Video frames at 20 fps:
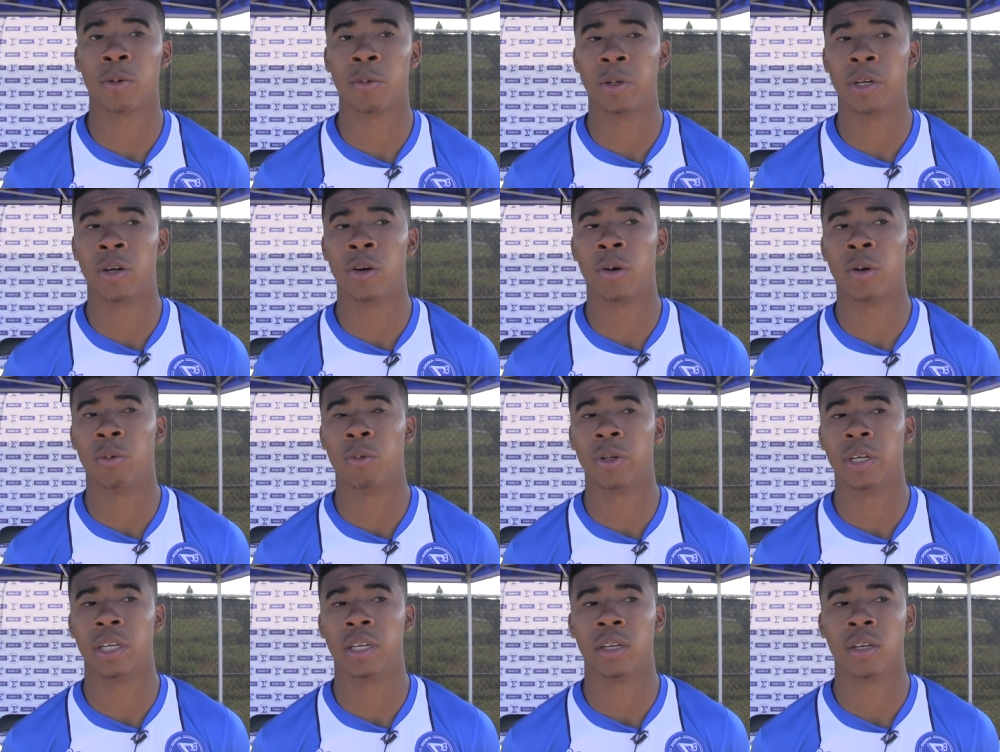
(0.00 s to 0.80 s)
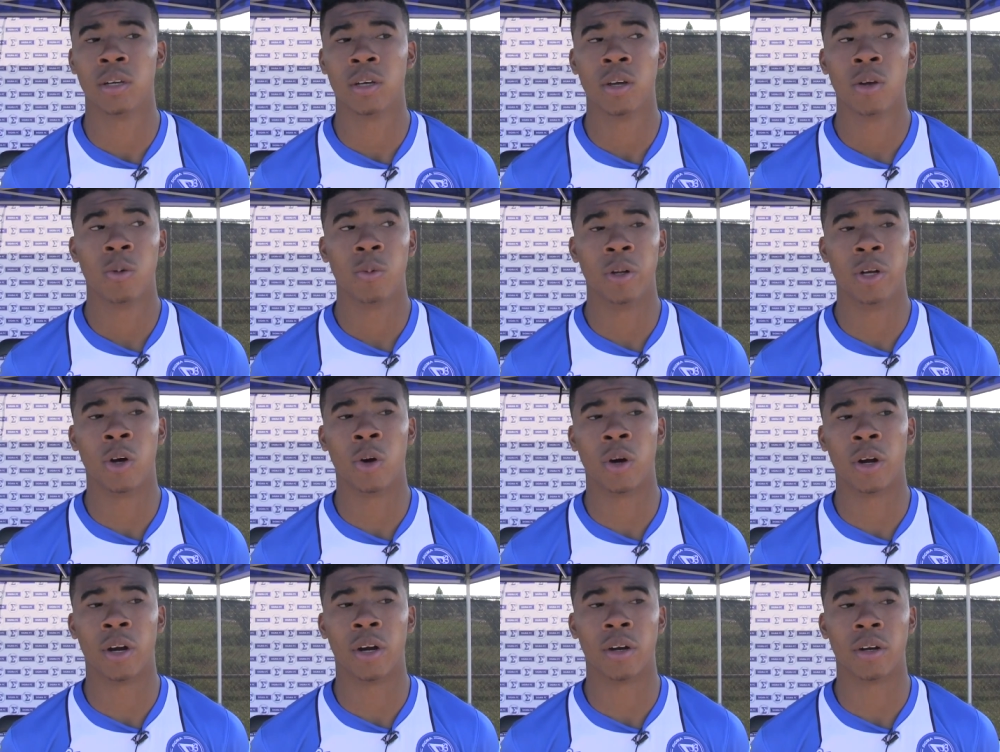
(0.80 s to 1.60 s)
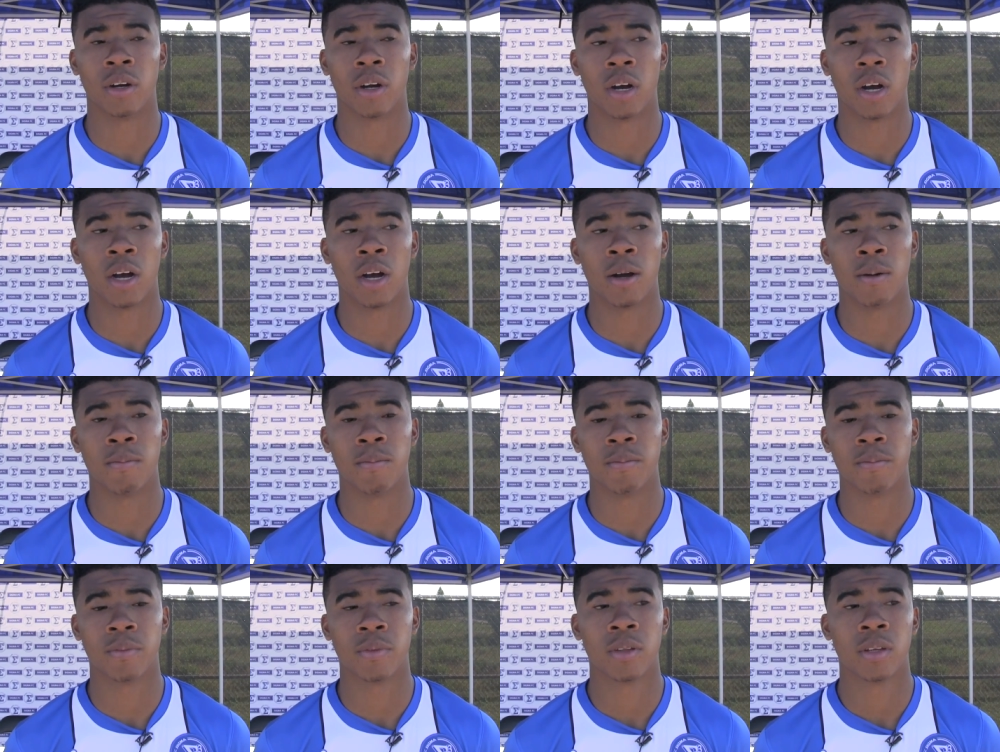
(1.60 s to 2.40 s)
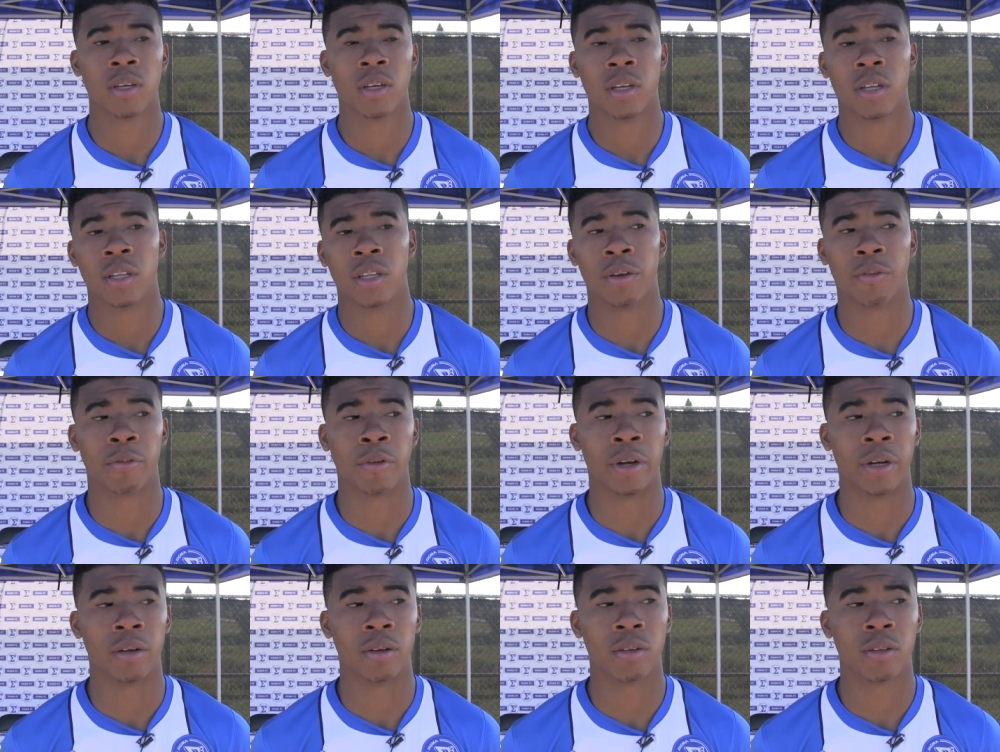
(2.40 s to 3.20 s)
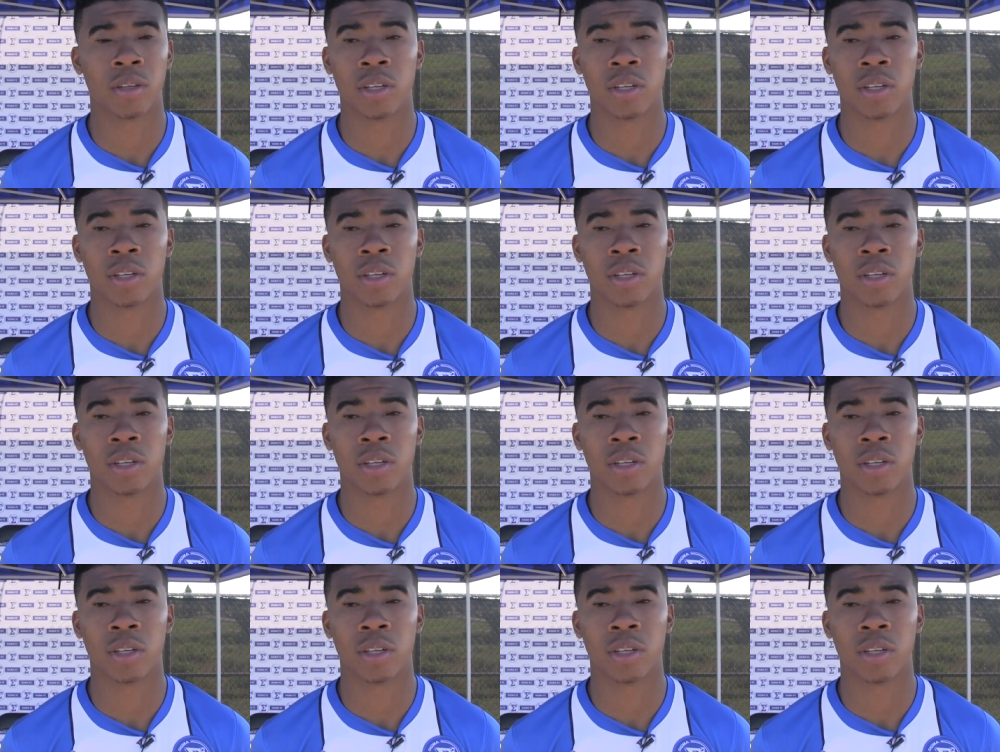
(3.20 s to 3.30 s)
We know what we, we know our um, different,